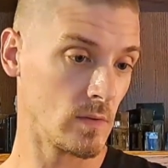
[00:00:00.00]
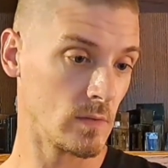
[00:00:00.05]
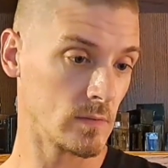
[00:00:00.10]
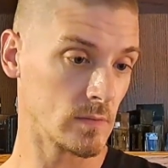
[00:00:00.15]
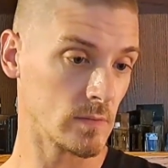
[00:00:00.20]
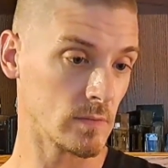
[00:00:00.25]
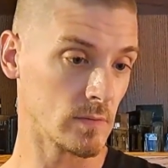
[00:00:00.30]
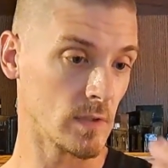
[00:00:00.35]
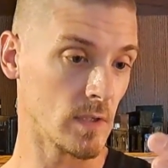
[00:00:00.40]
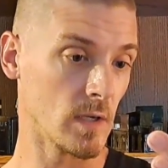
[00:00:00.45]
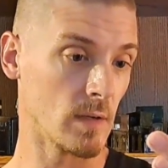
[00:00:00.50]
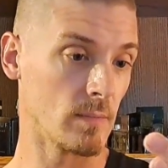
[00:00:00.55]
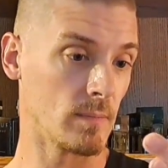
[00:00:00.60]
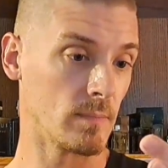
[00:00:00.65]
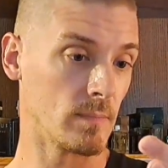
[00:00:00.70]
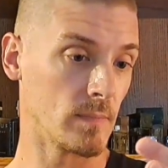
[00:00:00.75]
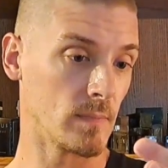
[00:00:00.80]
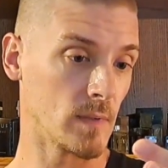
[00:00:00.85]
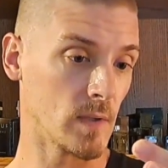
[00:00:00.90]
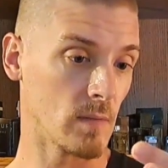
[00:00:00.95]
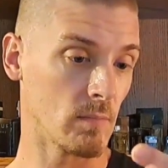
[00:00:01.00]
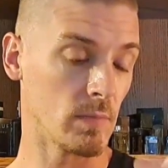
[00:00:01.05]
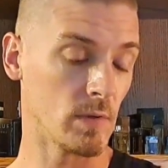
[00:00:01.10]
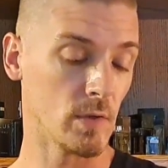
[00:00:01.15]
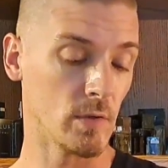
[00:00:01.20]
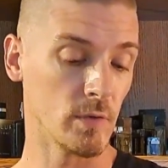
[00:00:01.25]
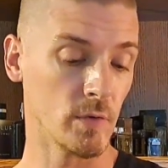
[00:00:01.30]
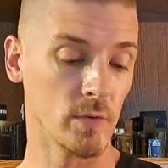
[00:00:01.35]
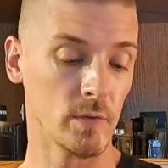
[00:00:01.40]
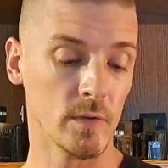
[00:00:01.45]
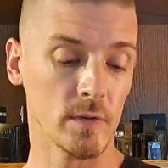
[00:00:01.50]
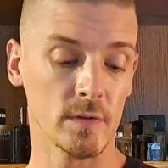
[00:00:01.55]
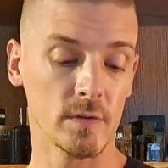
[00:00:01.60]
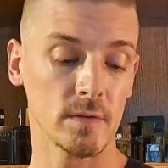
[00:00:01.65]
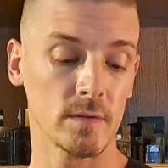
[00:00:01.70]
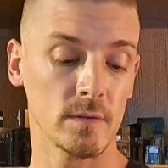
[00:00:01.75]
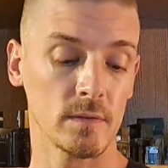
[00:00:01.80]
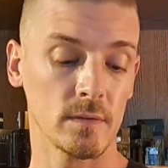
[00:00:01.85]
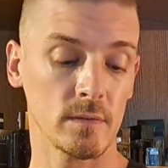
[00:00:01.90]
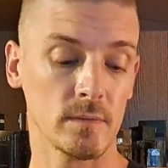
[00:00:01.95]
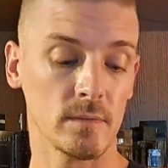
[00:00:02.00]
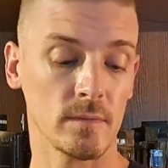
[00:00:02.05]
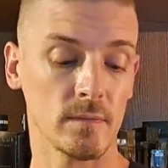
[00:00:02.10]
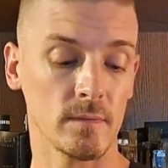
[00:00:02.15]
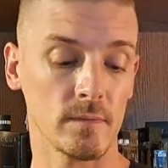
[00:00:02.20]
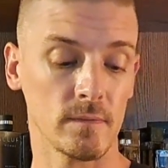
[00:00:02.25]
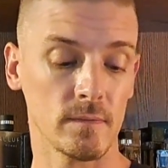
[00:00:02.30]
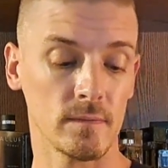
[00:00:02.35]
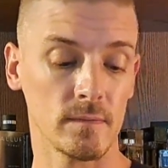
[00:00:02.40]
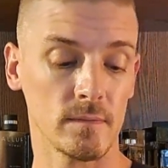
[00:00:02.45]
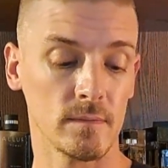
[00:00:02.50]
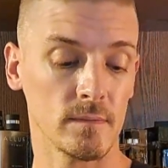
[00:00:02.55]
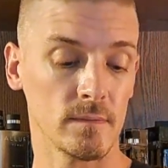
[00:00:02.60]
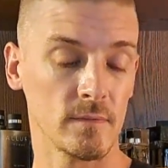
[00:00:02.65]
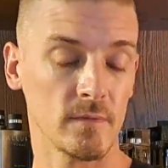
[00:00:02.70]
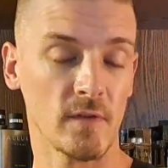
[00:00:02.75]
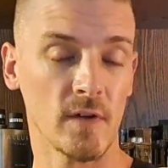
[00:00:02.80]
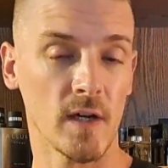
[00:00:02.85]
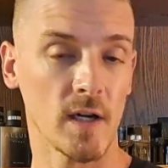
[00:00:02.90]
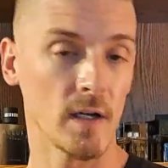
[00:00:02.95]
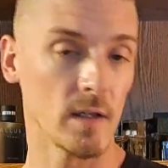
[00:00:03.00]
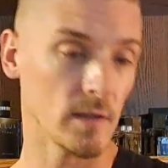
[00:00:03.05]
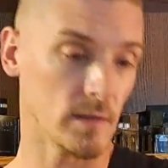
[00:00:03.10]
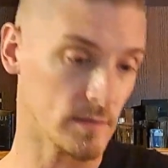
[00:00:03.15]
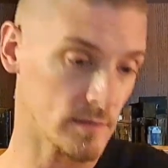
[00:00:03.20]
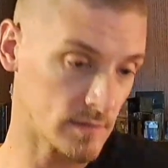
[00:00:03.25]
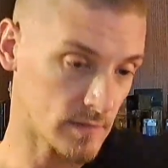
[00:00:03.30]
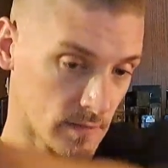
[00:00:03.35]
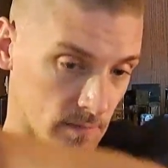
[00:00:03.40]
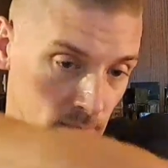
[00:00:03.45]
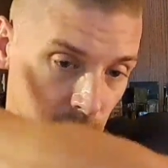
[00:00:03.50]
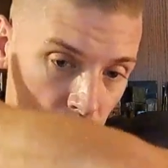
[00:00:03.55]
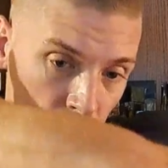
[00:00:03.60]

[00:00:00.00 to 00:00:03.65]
So yeah, I'll blow through this vial and see.